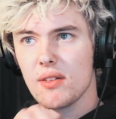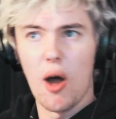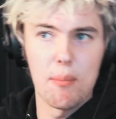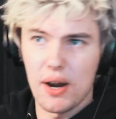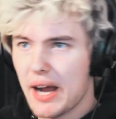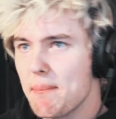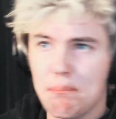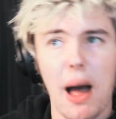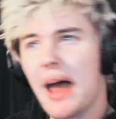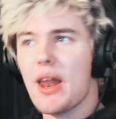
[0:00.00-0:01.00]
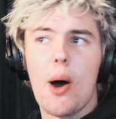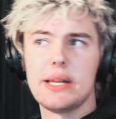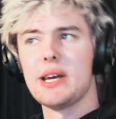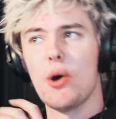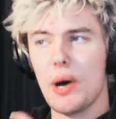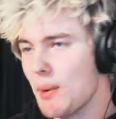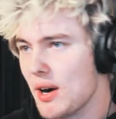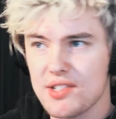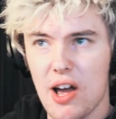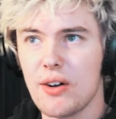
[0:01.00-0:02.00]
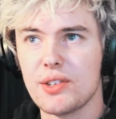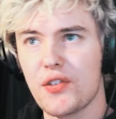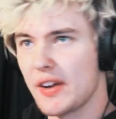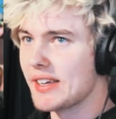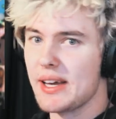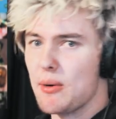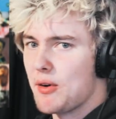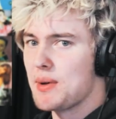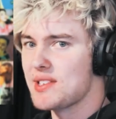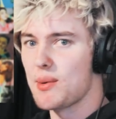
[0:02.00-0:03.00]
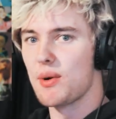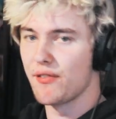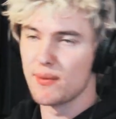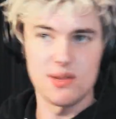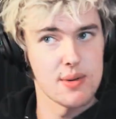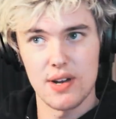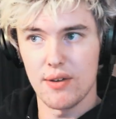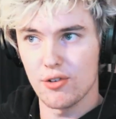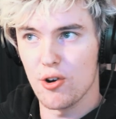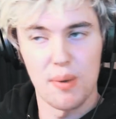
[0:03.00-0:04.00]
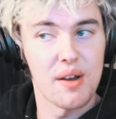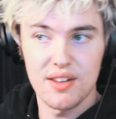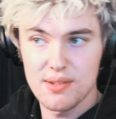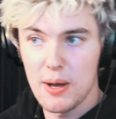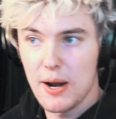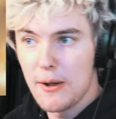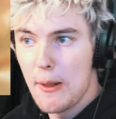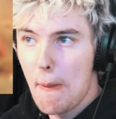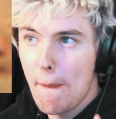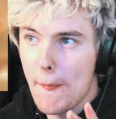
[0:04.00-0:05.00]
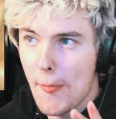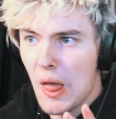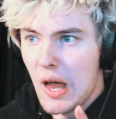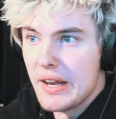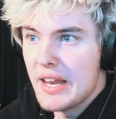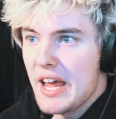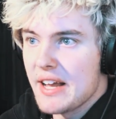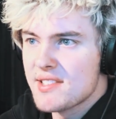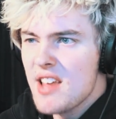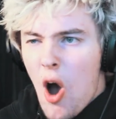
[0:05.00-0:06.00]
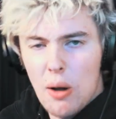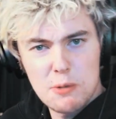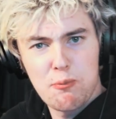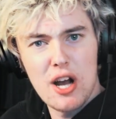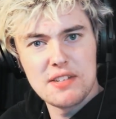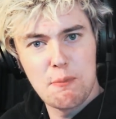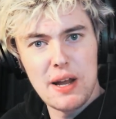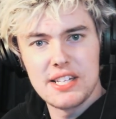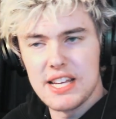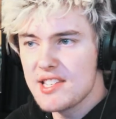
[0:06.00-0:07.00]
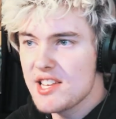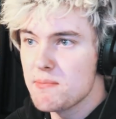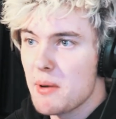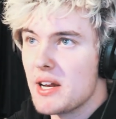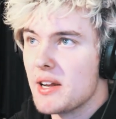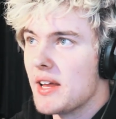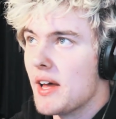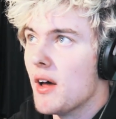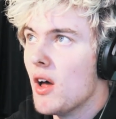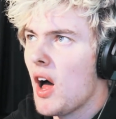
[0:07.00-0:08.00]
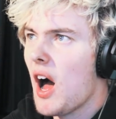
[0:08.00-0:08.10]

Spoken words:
Nope, okay. I had no idea who it was. I was thinking it would have been someone from another group, but it doesn't matter. Next. I'm surprised BTS hasn't been in here.